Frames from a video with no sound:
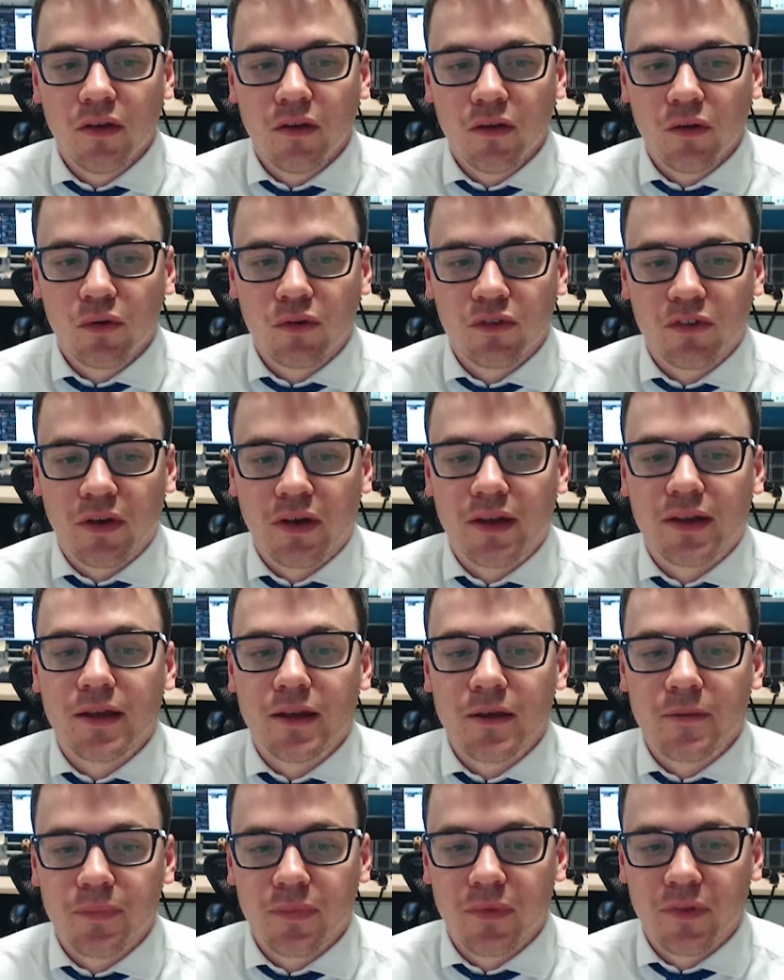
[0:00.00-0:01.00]
Also had
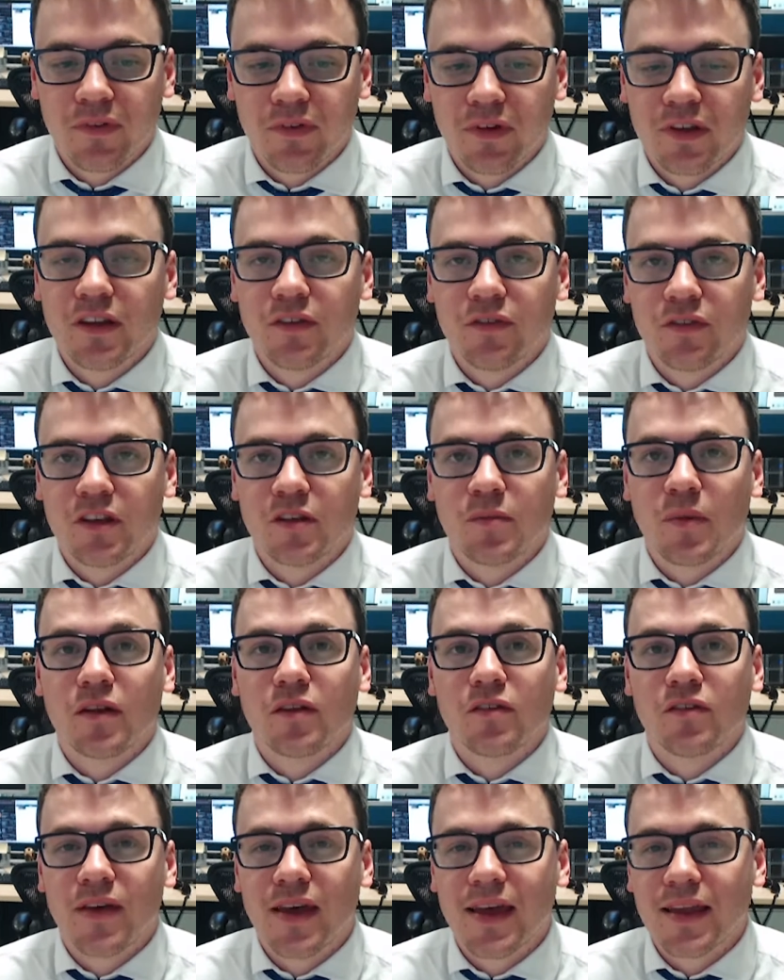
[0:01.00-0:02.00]
a significant amount
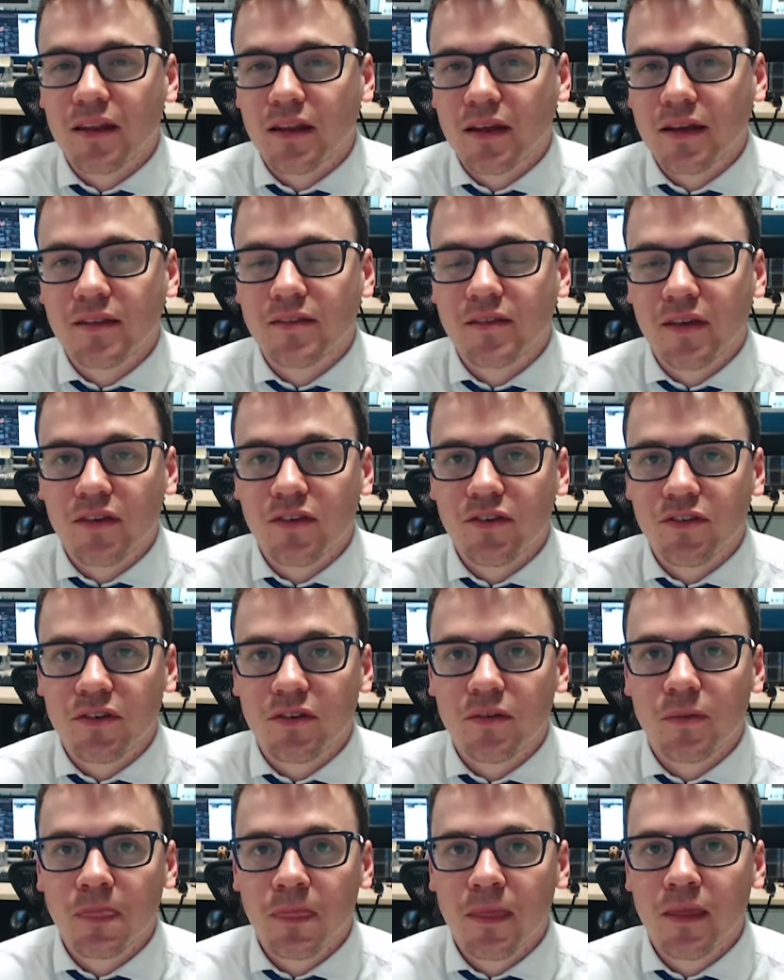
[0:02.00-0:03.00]
of headline
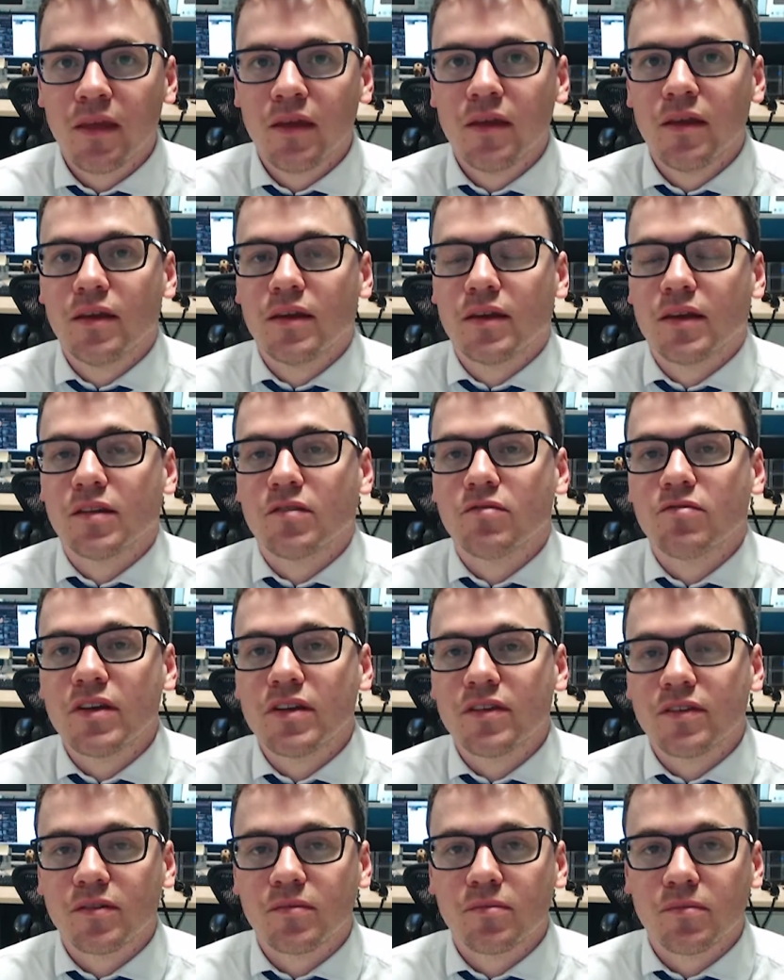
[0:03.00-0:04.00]
attention in the
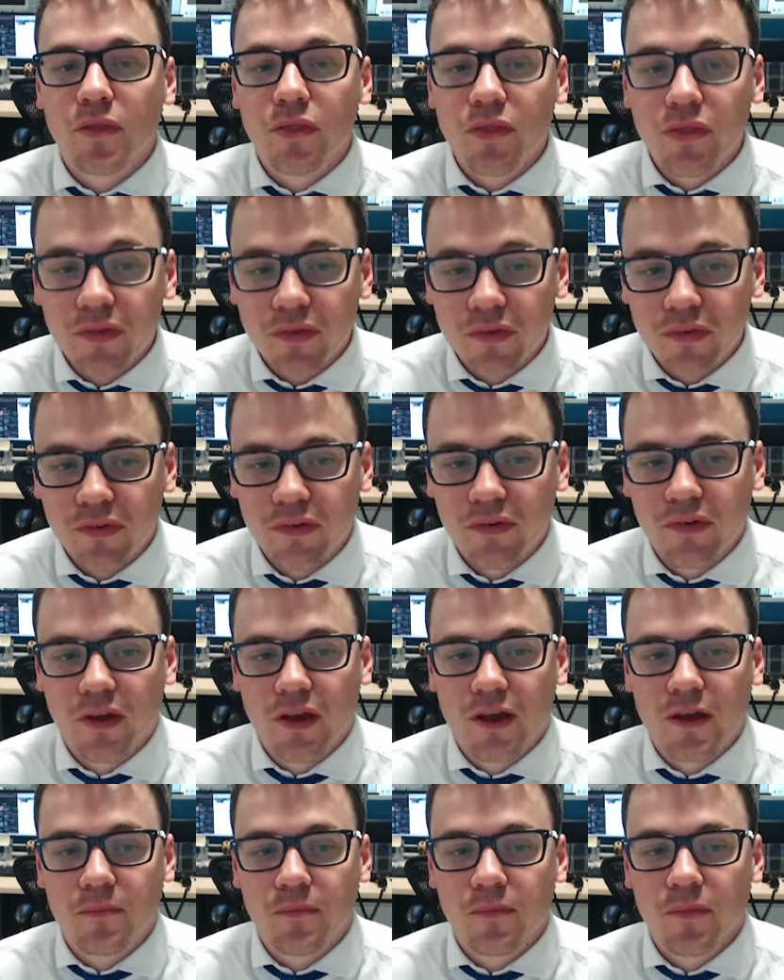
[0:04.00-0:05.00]
recent months.
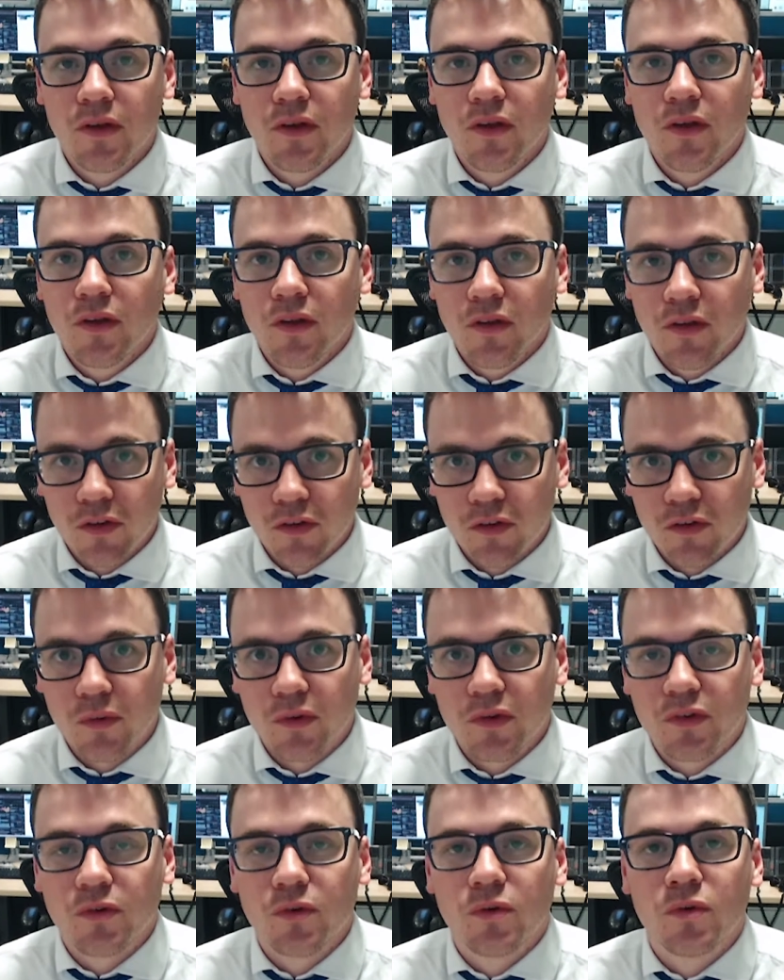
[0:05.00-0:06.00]
So we
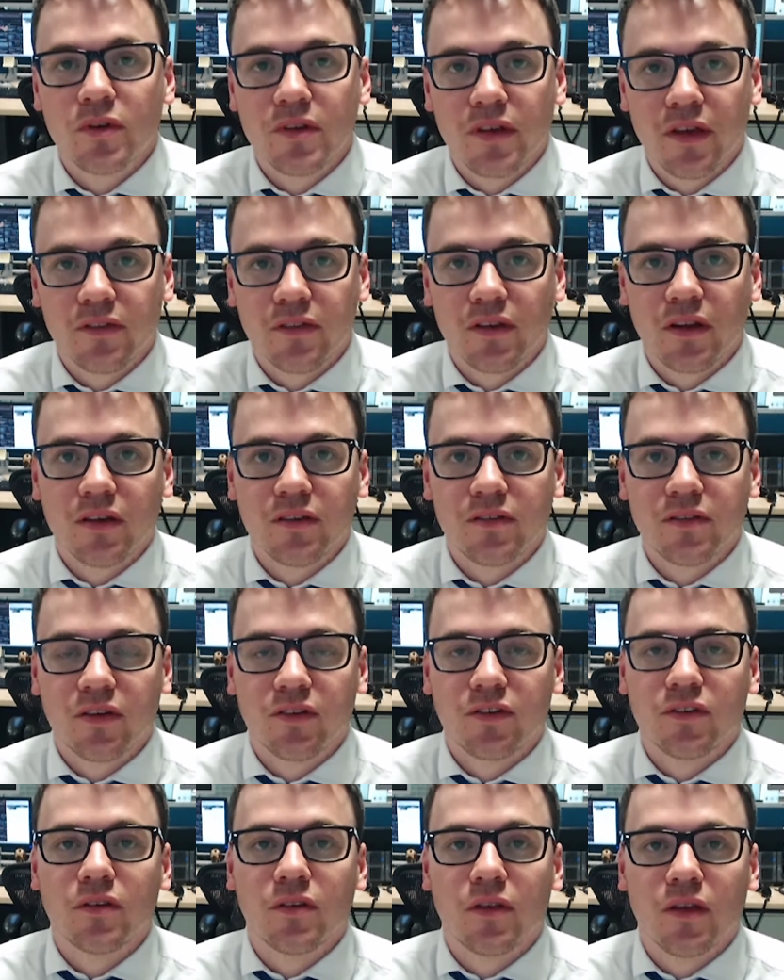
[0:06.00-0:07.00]
saw yesterday's
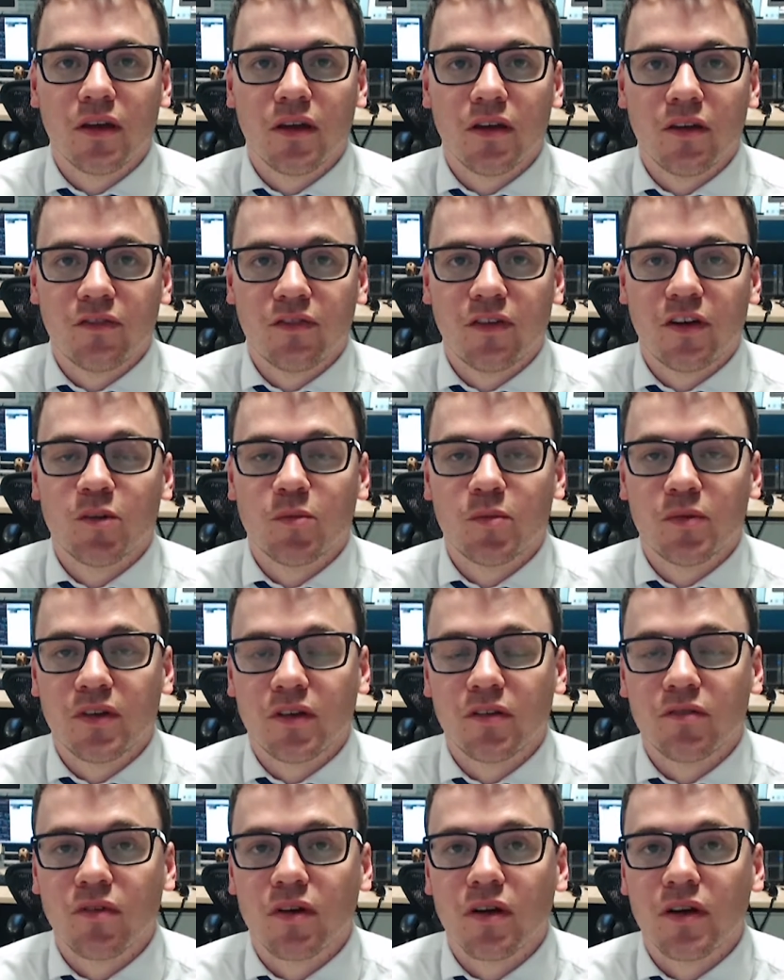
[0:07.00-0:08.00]
session a
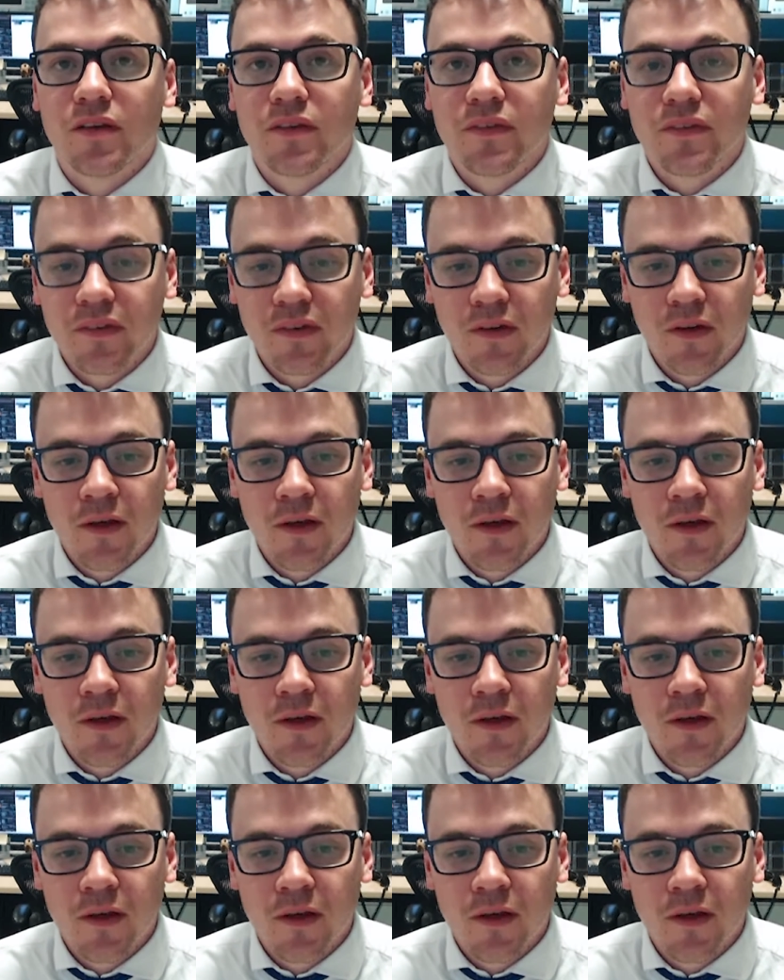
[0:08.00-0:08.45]
5% rise